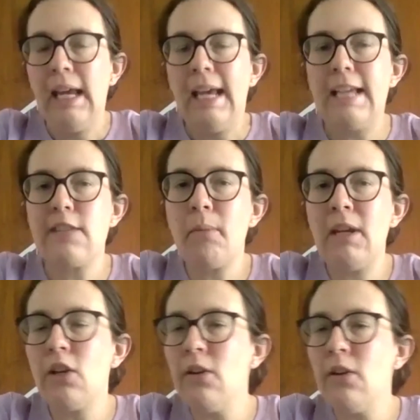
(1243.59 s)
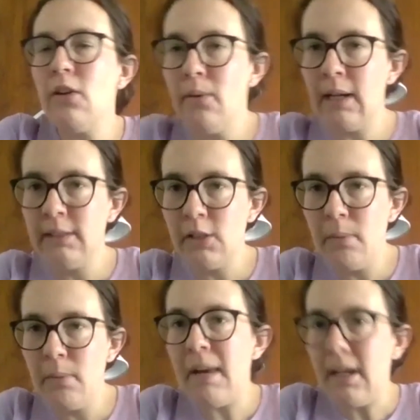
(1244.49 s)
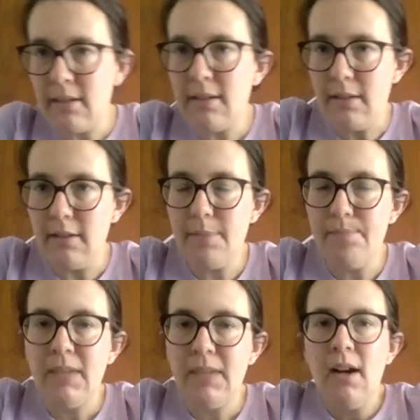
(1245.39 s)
is for me to go a little bit back in time